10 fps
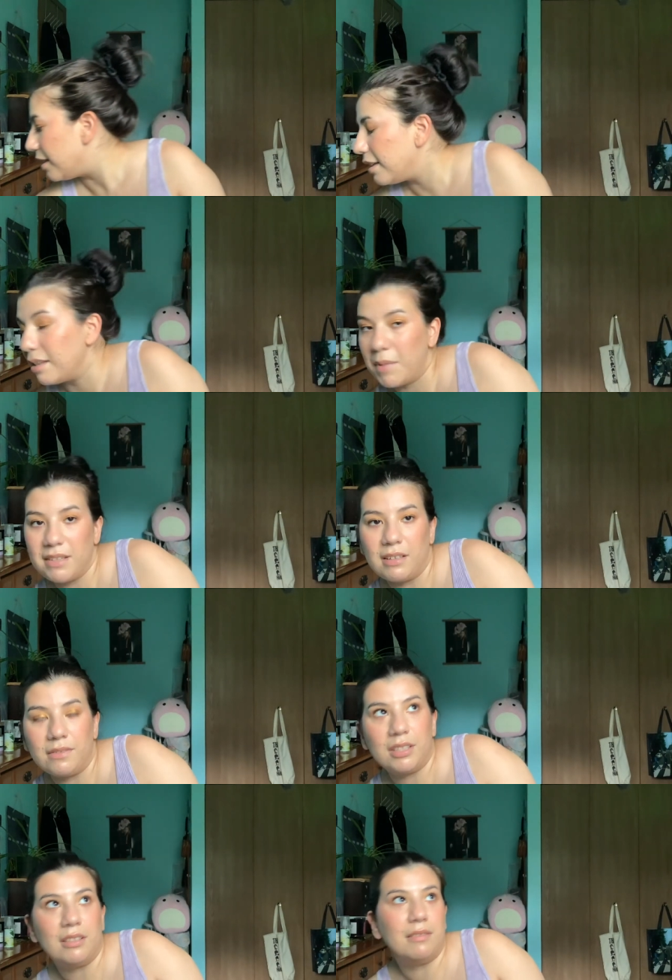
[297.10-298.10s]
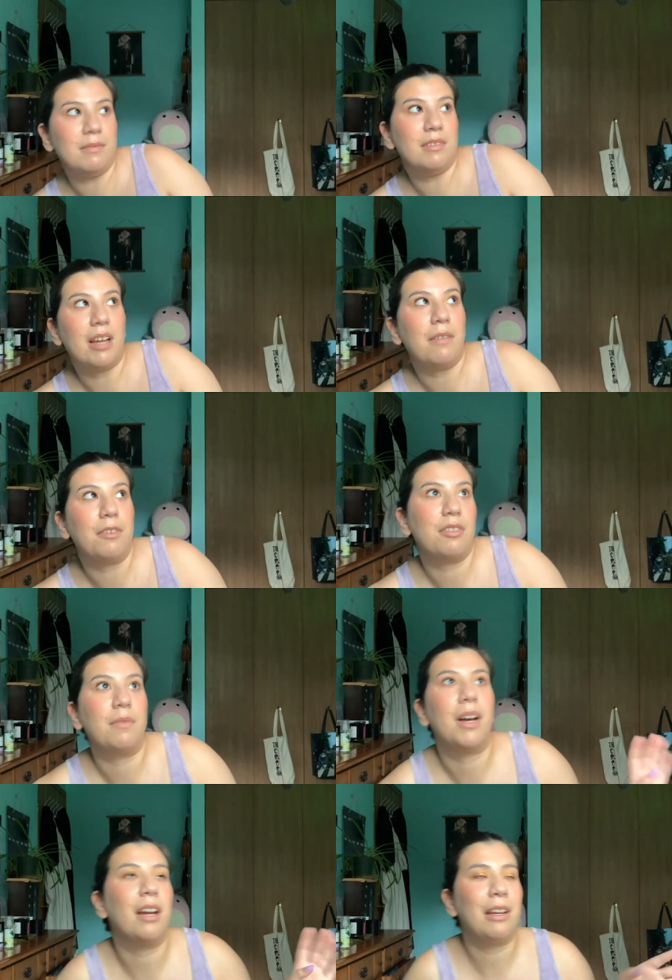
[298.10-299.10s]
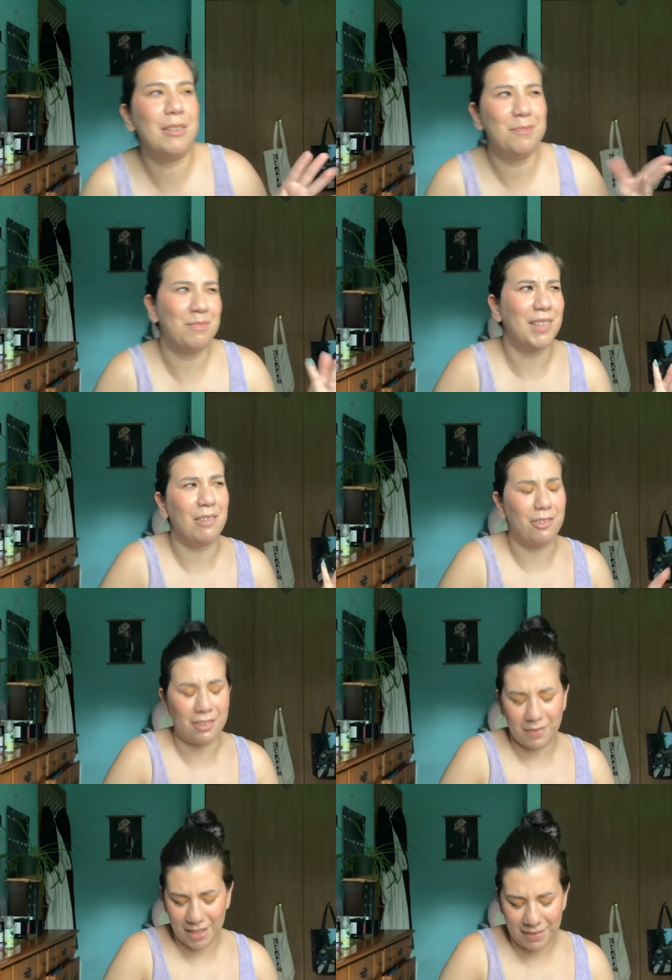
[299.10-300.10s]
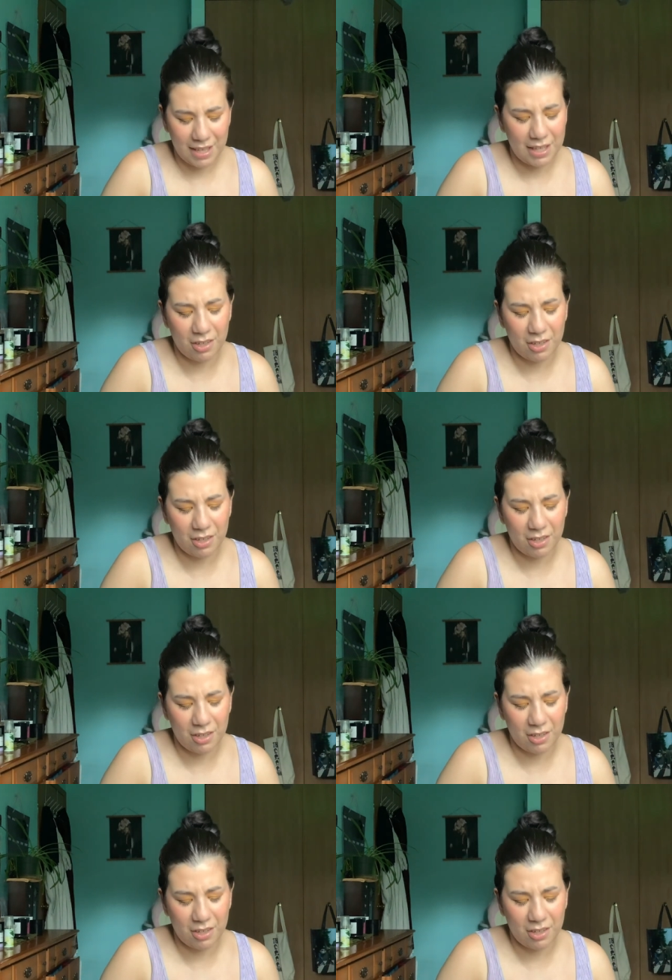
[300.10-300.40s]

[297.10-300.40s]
get myself to diversify diversify. You